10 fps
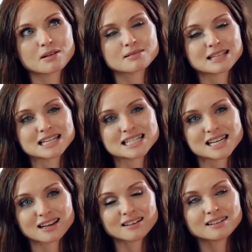when I was
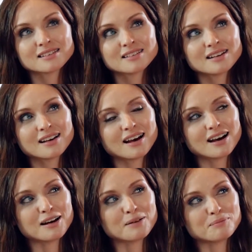18.
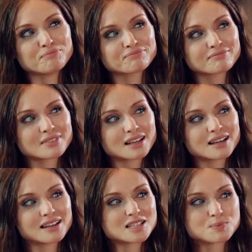And
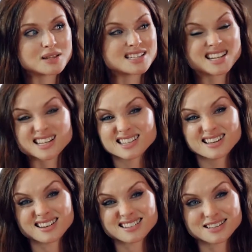it's been
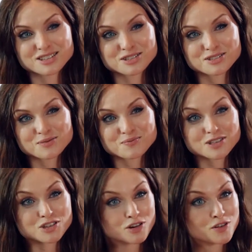16 years since
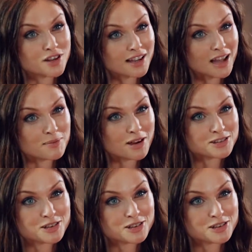Groovejet came out in